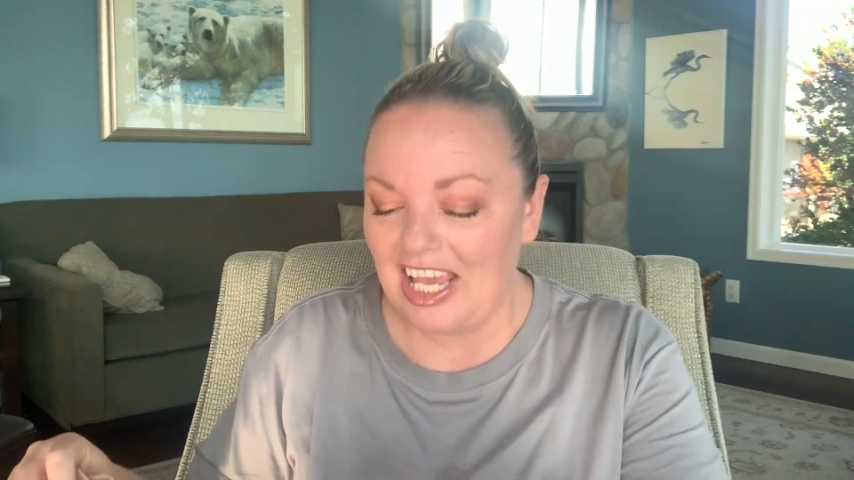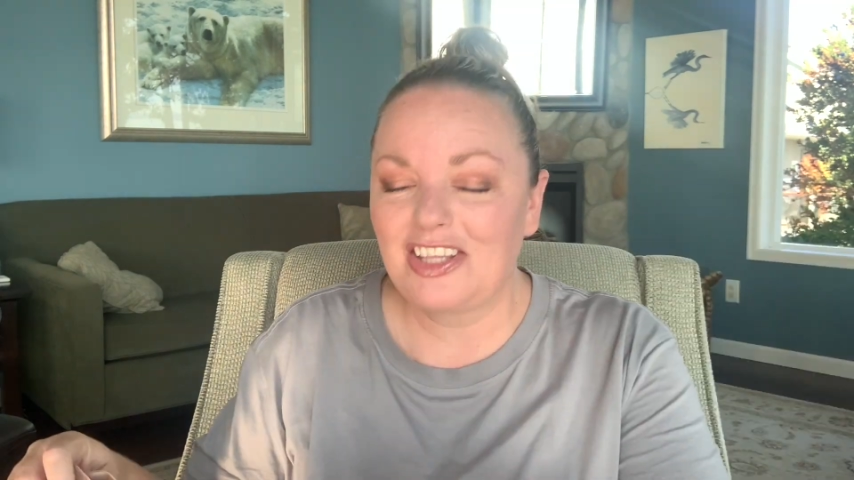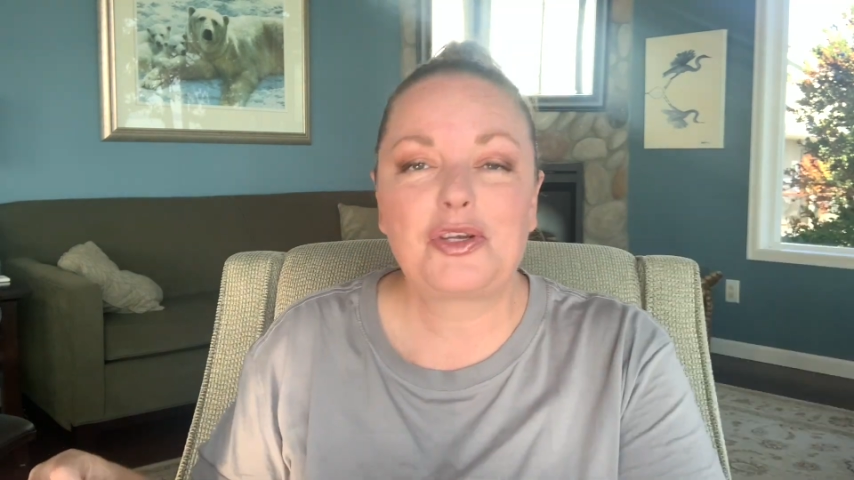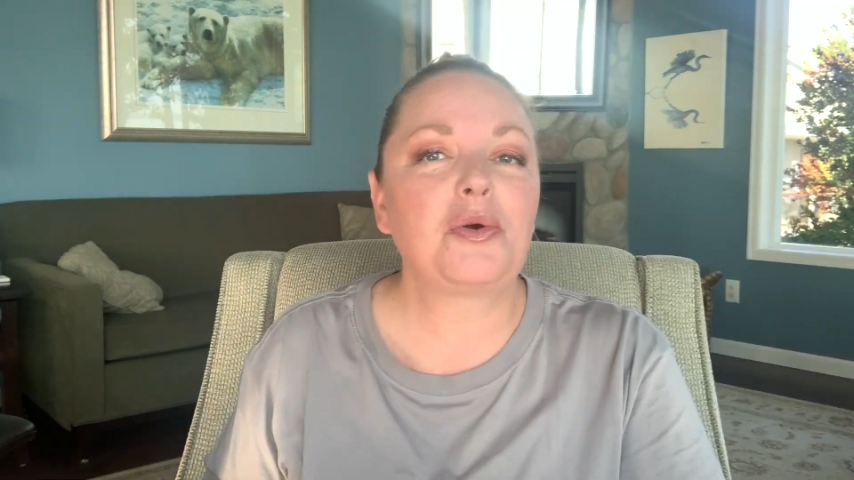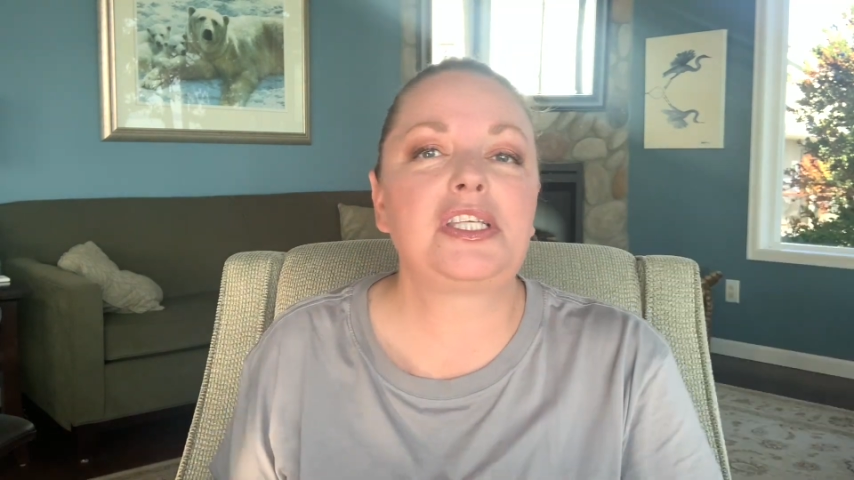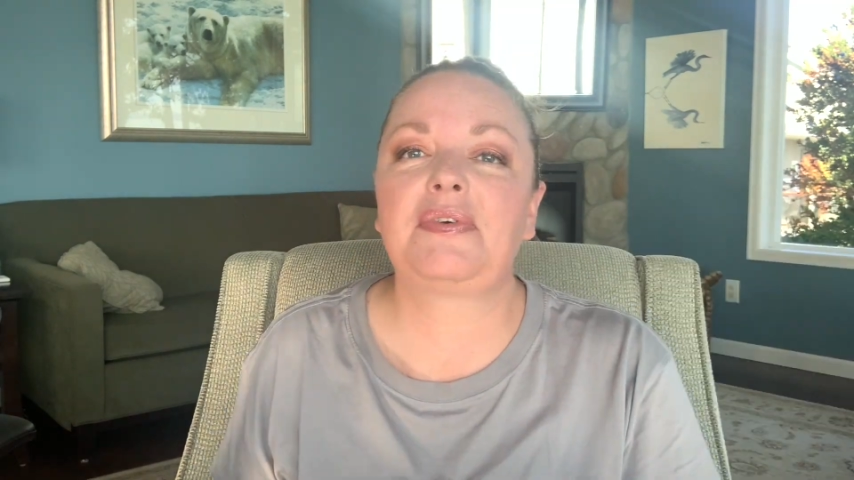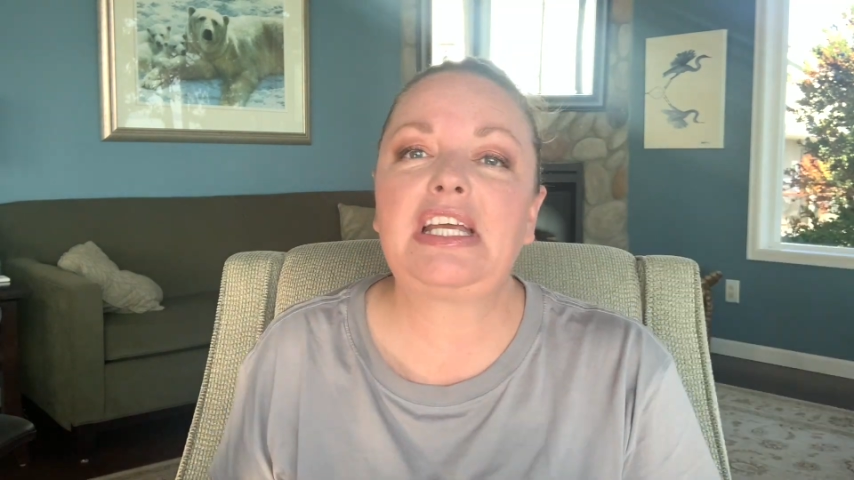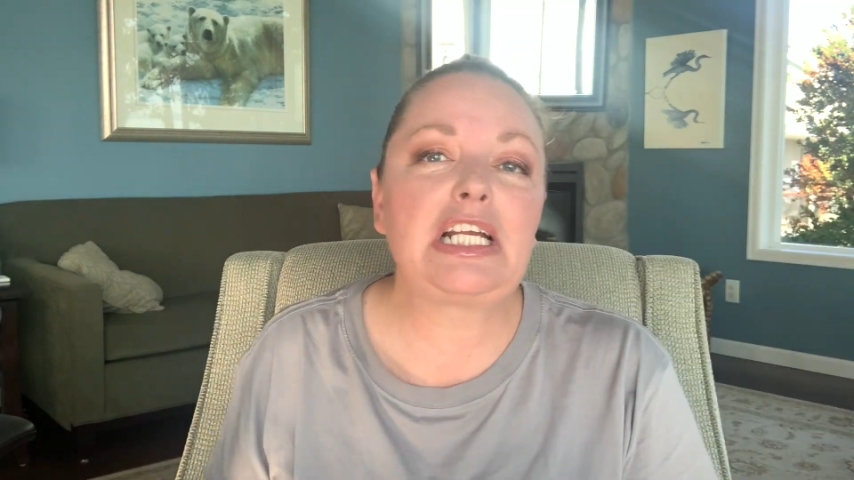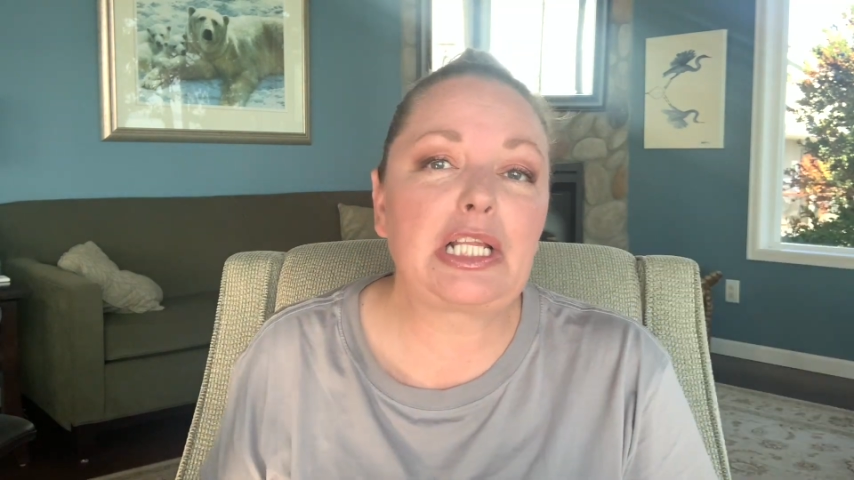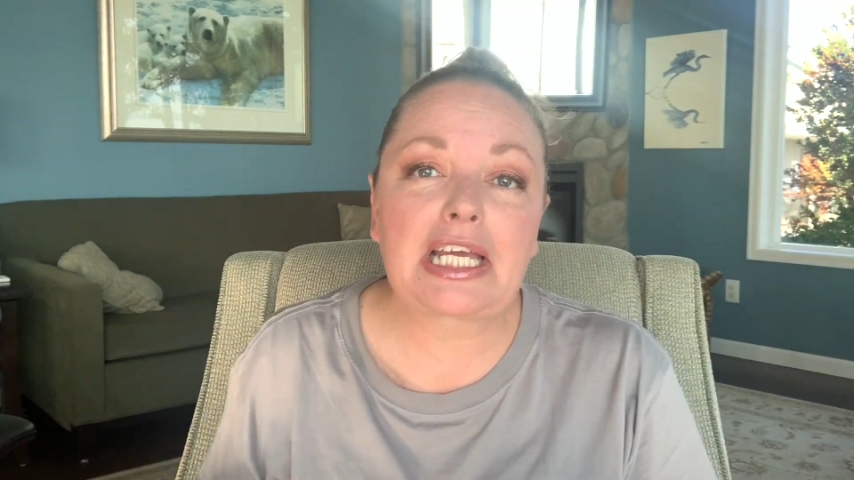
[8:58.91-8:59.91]
It's always
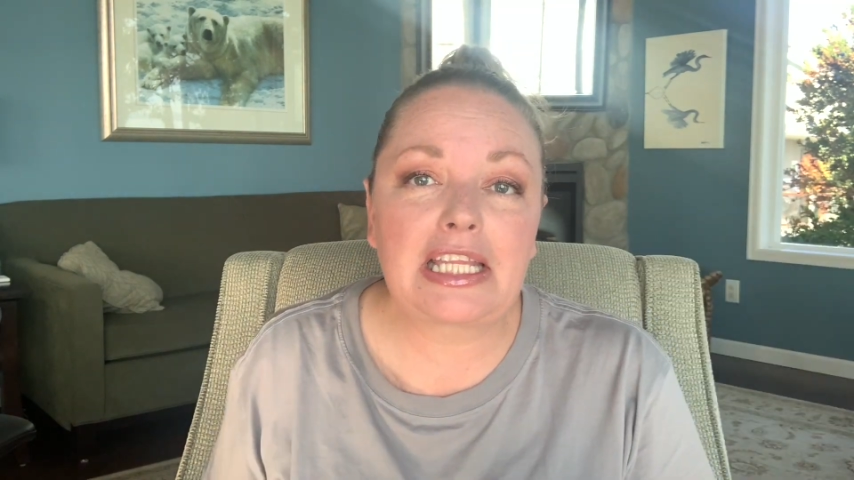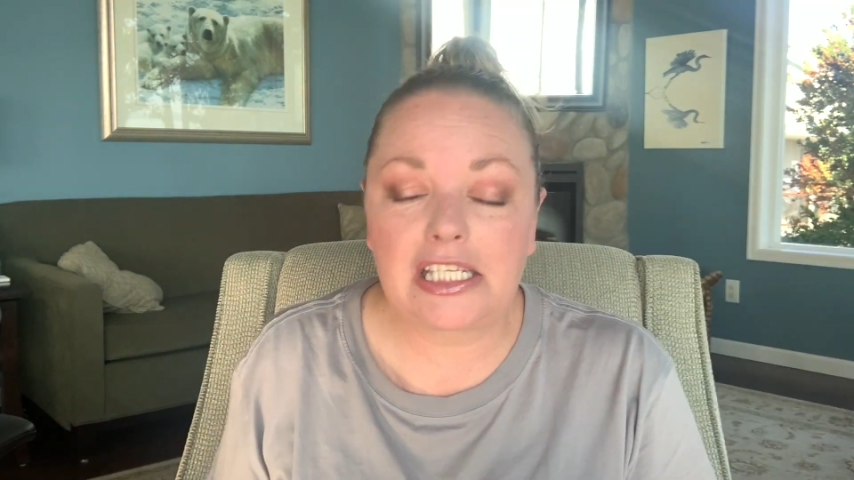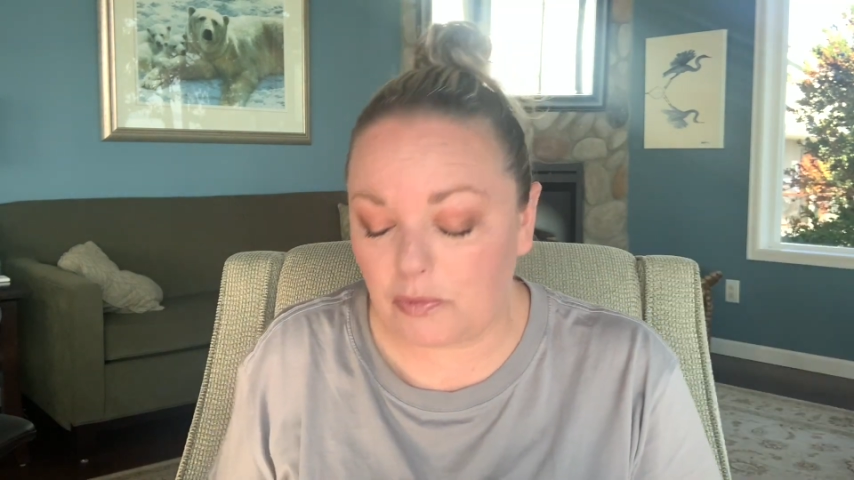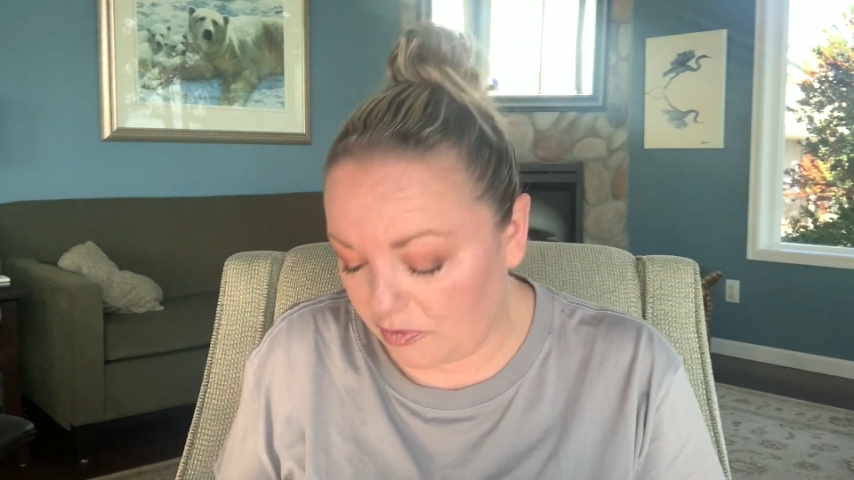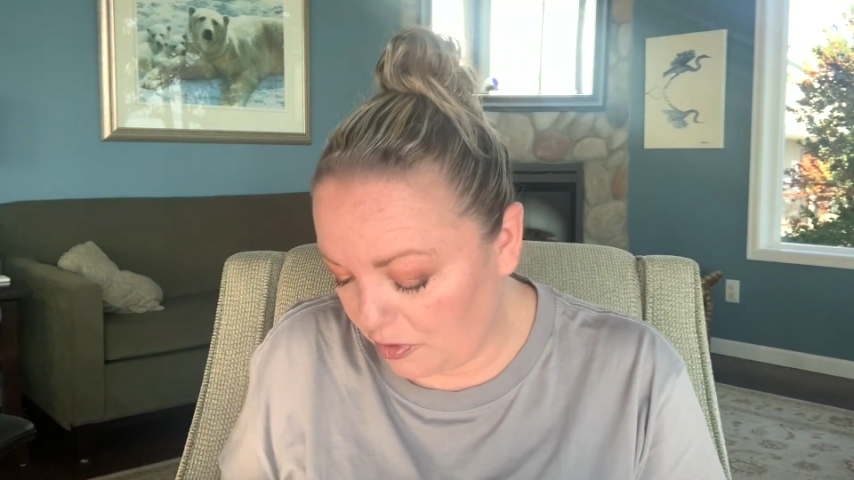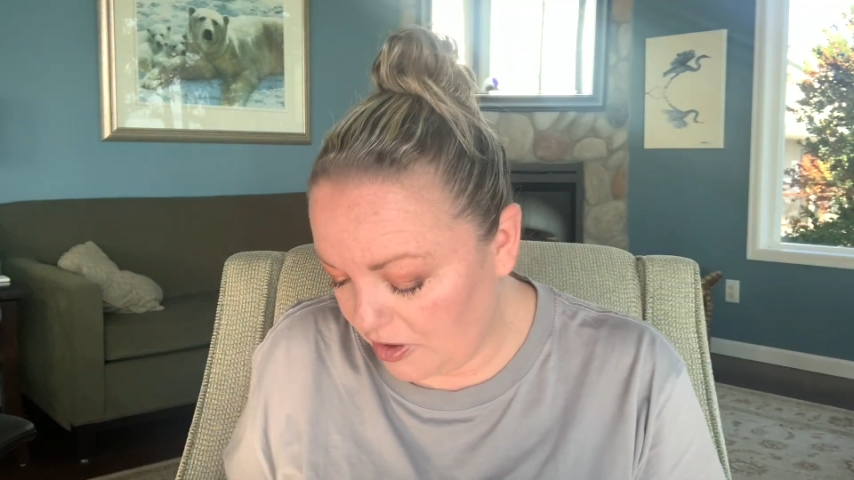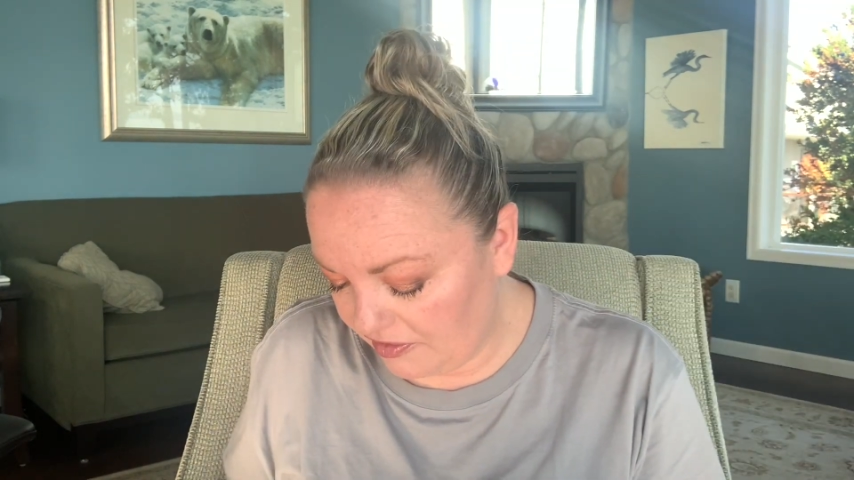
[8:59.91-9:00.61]
funny to look at these before you